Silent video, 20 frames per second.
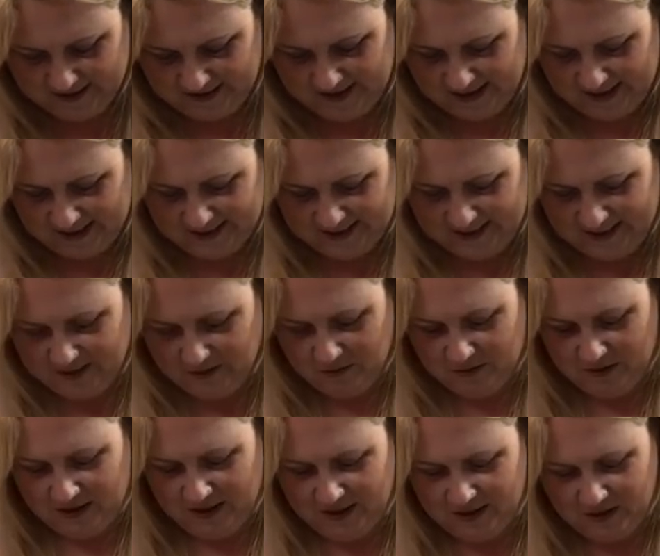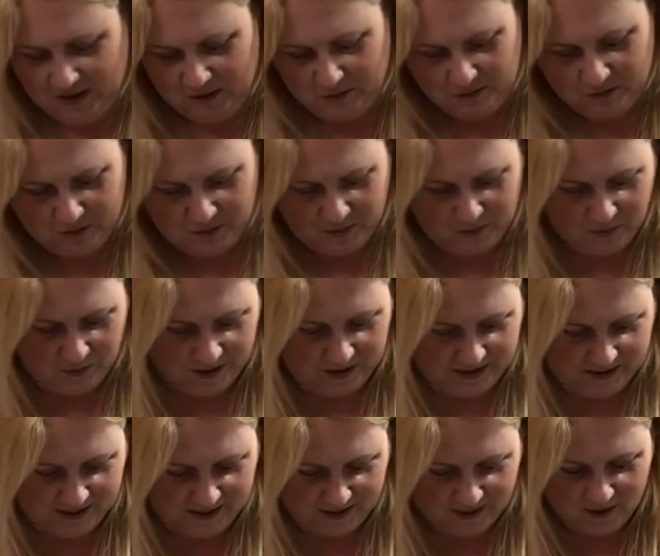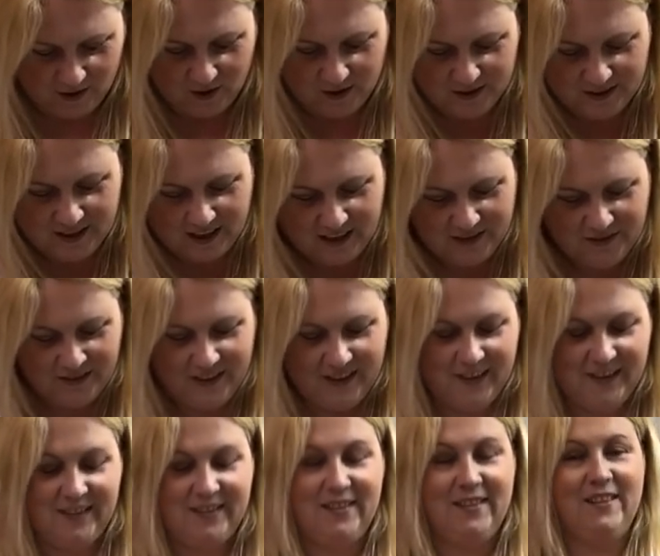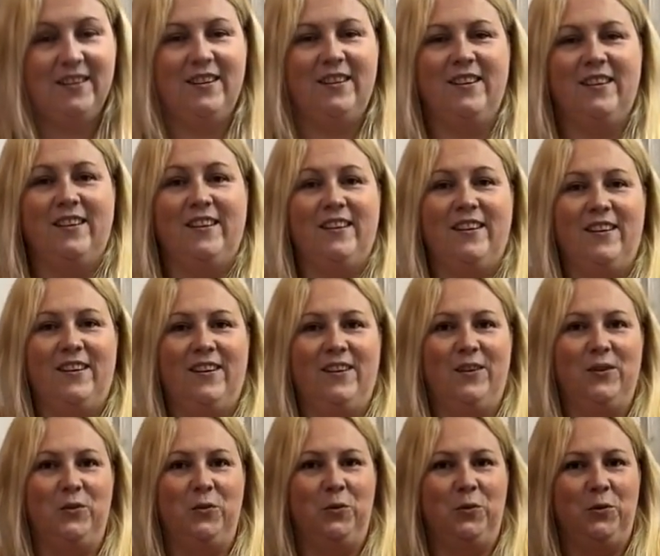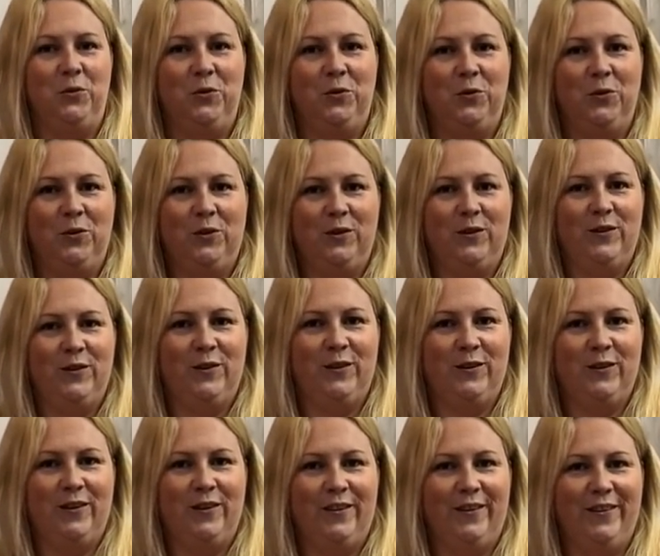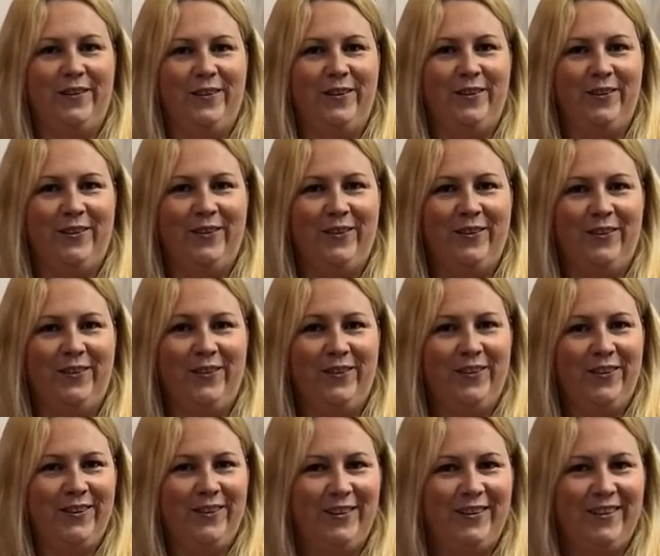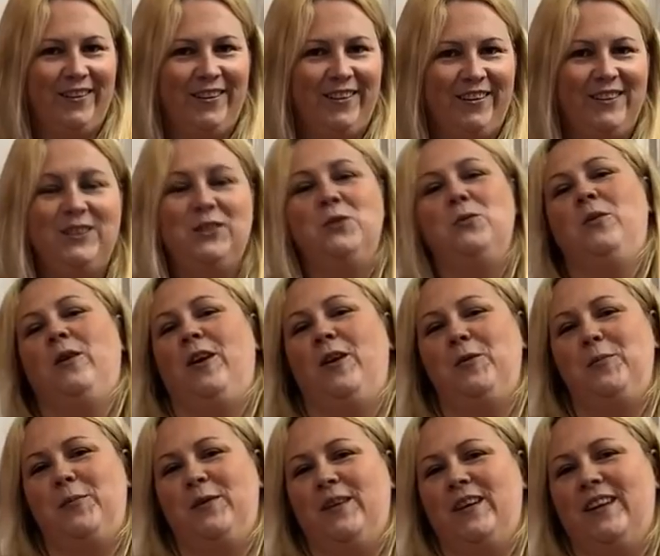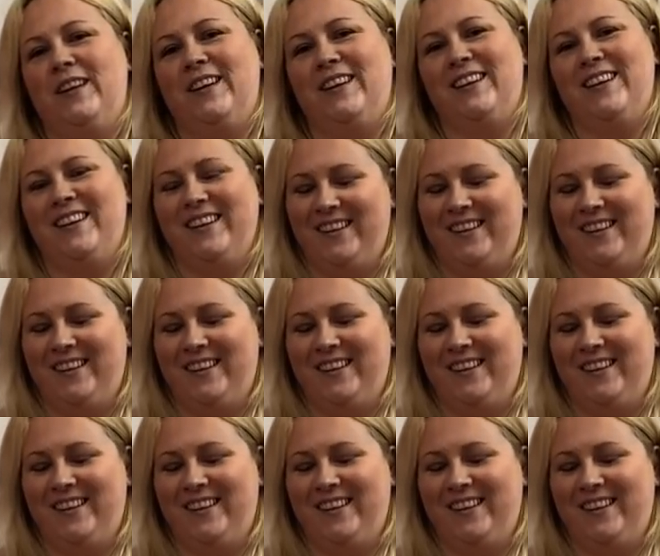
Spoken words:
Yes, he's been waiting a long time for this. Ooh. Ooh. Should we open it?